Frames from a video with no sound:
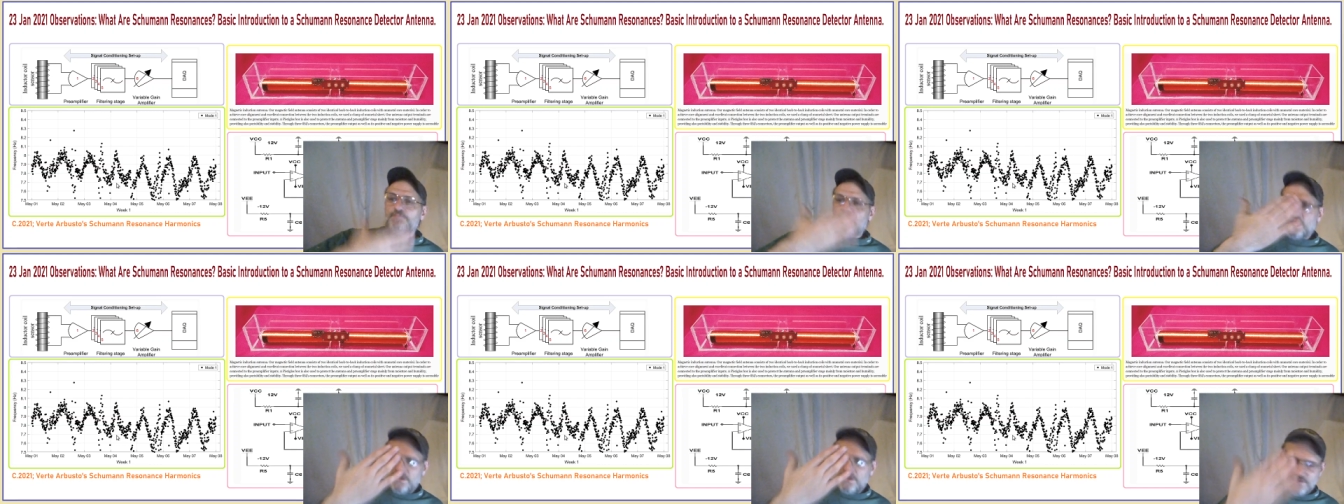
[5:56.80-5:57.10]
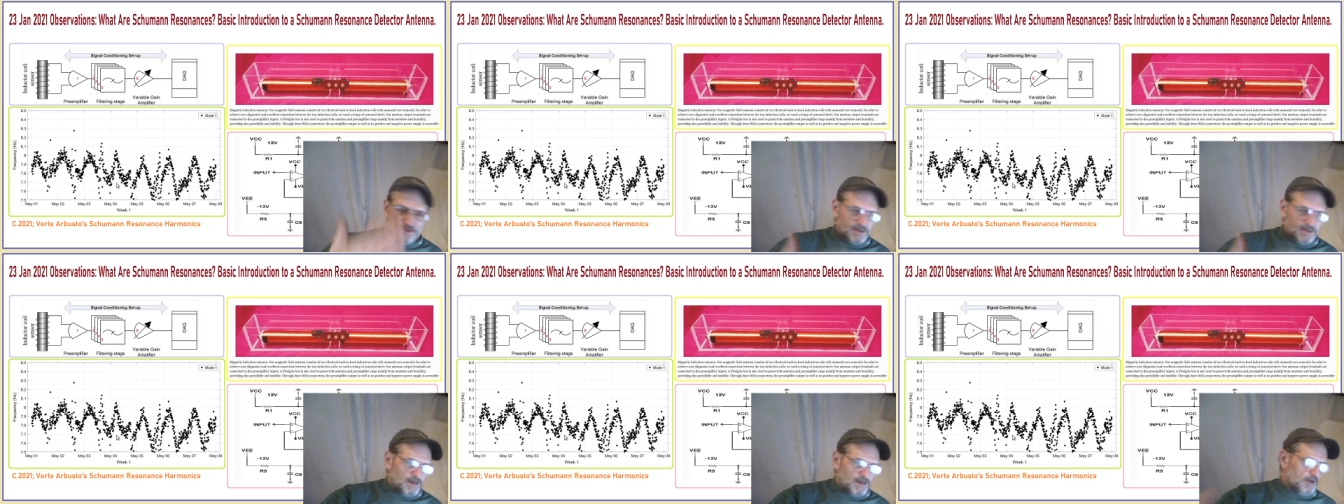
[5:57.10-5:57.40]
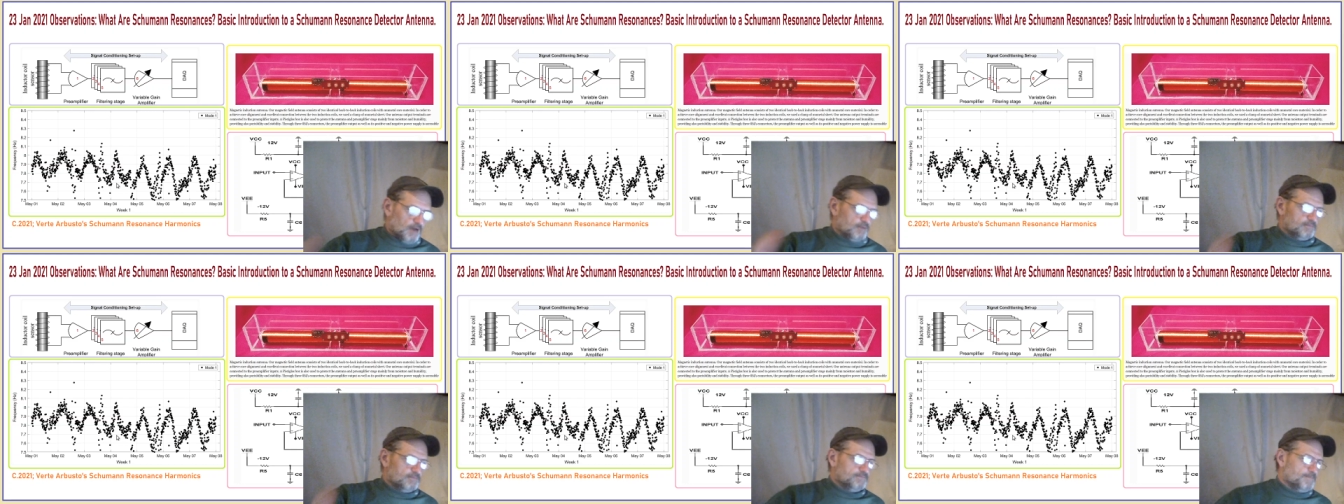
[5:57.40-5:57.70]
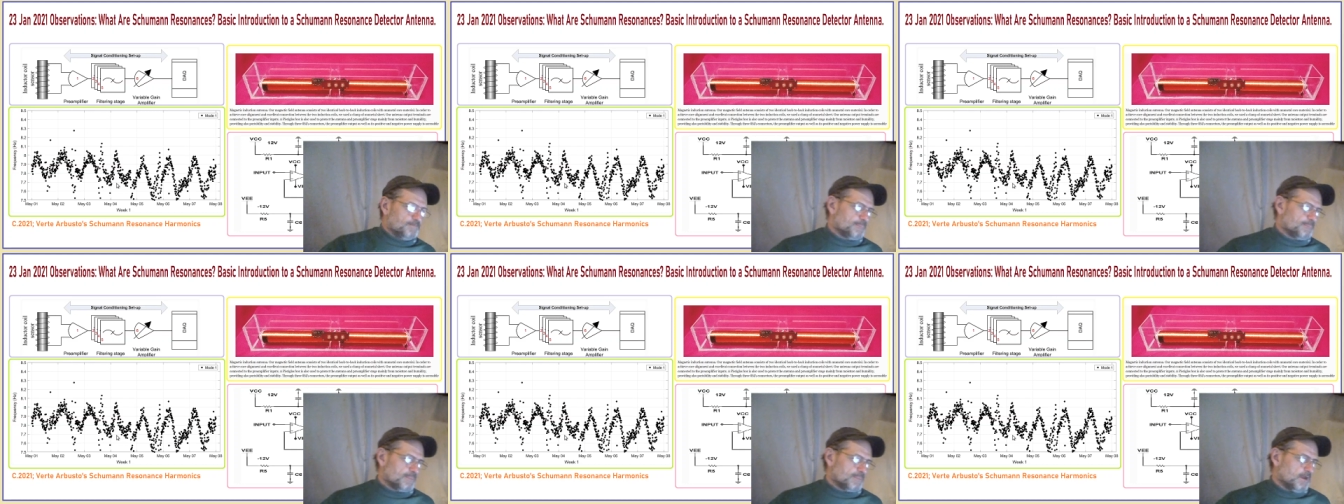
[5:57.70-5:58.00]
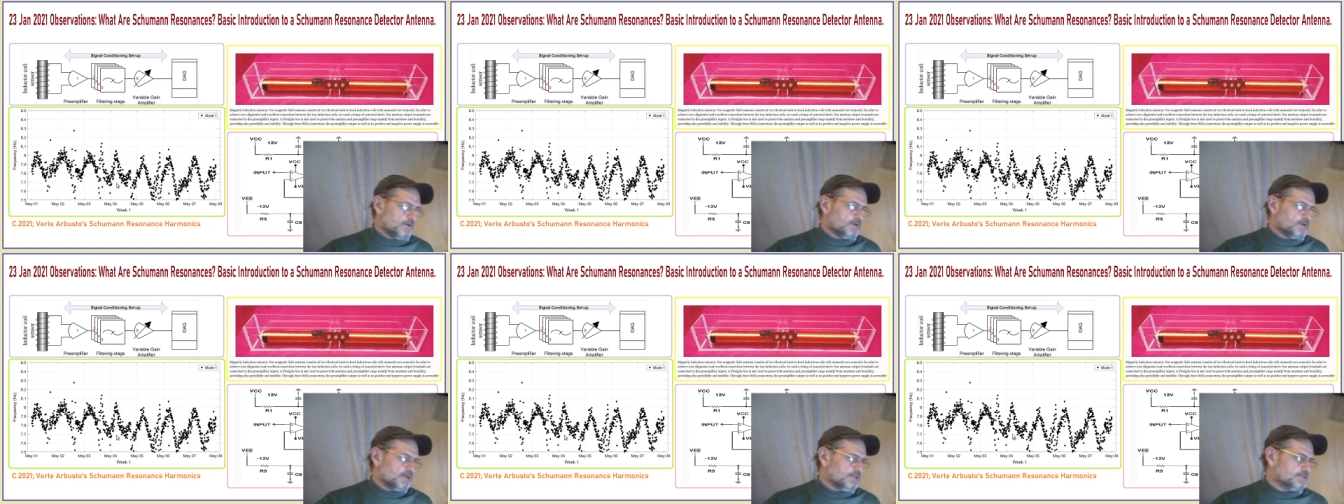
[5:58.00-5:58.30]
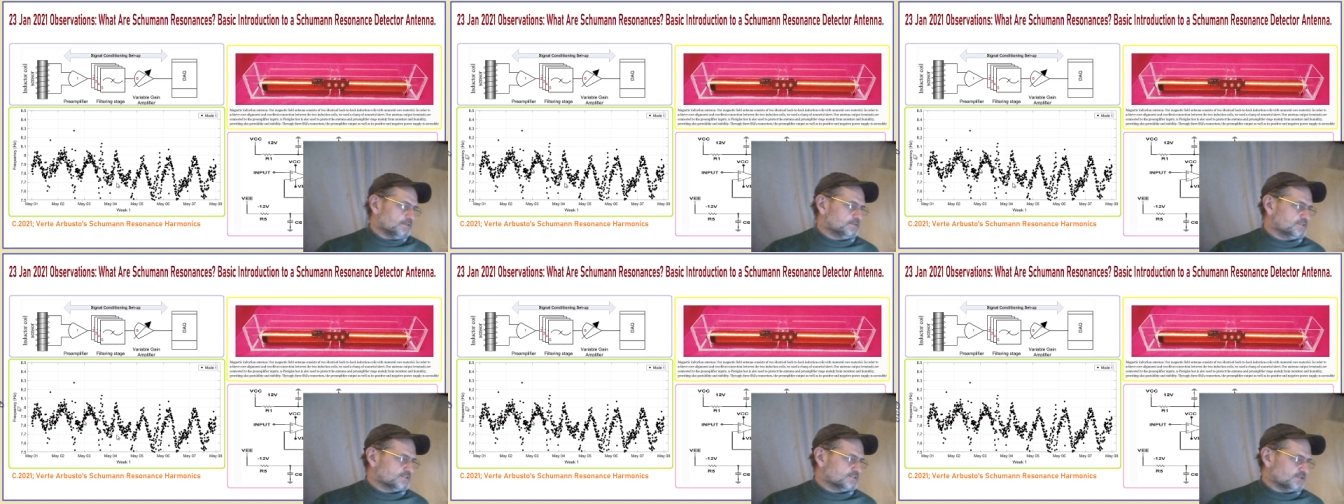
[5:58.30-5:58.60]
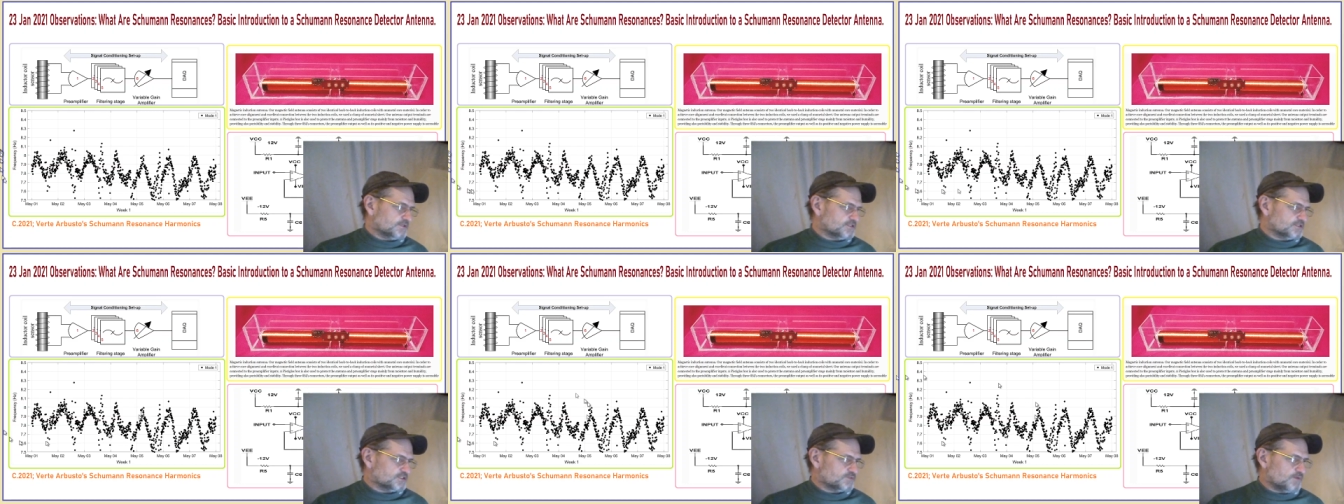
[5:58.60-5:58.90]
and then an out. Okay, so
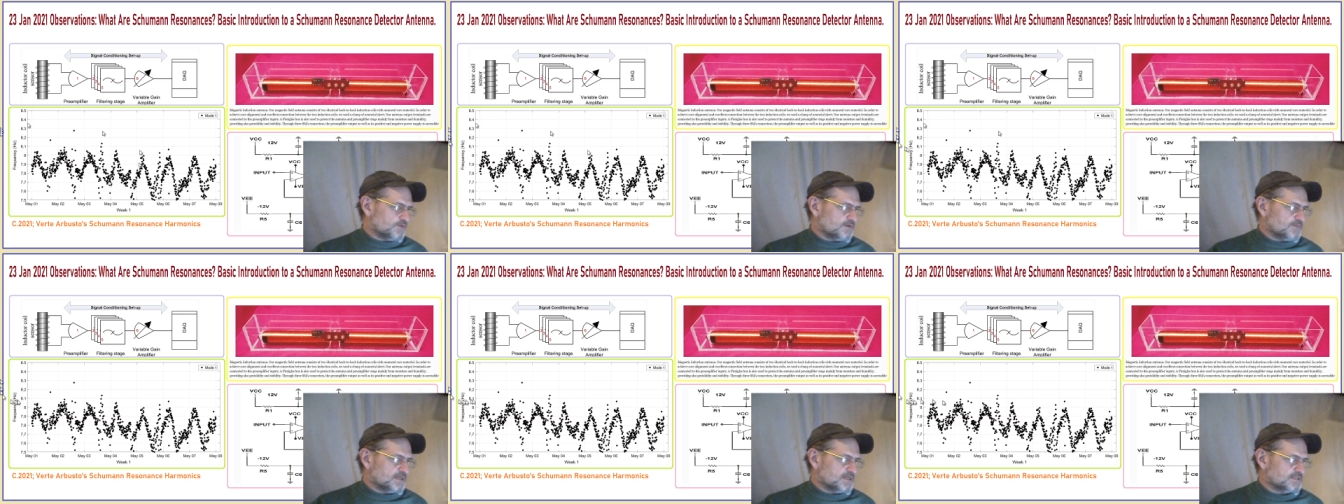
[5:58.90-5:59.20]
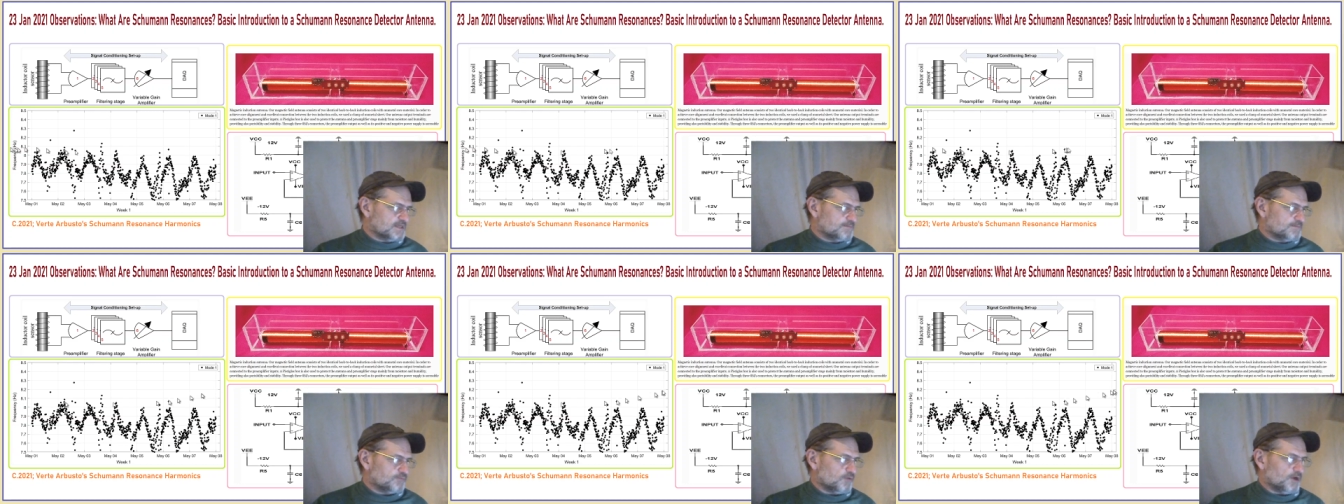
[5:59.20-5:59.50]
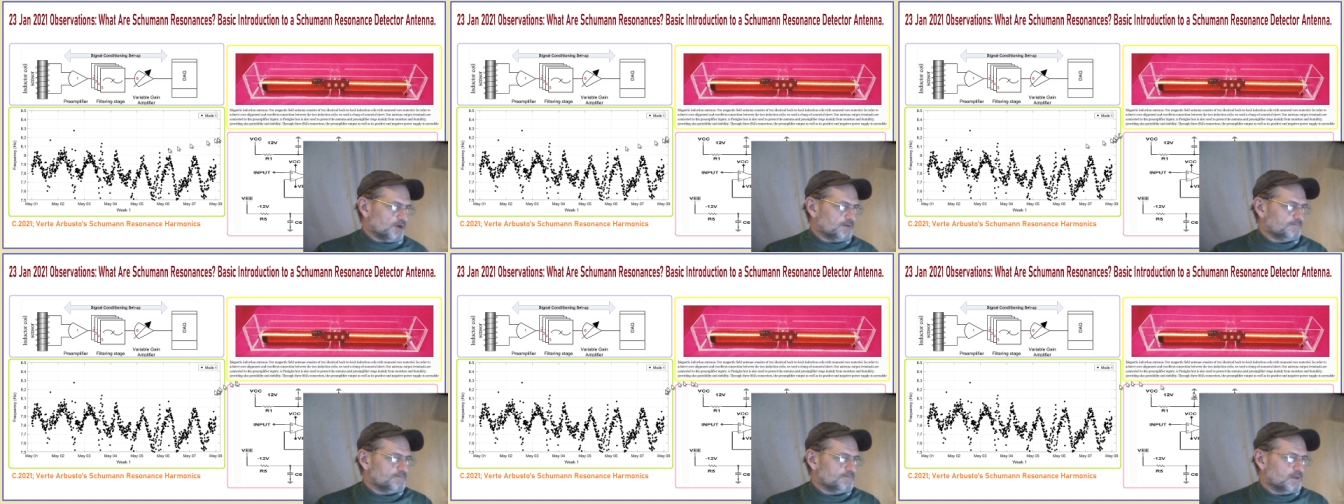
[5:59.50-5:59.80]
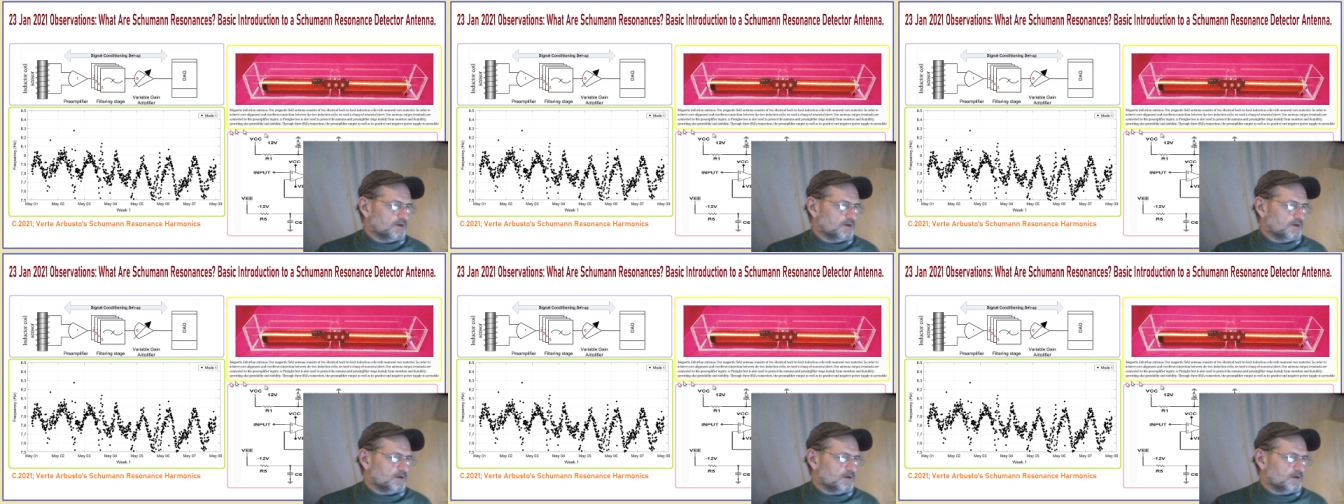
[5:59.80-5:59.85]
I just want to make that point.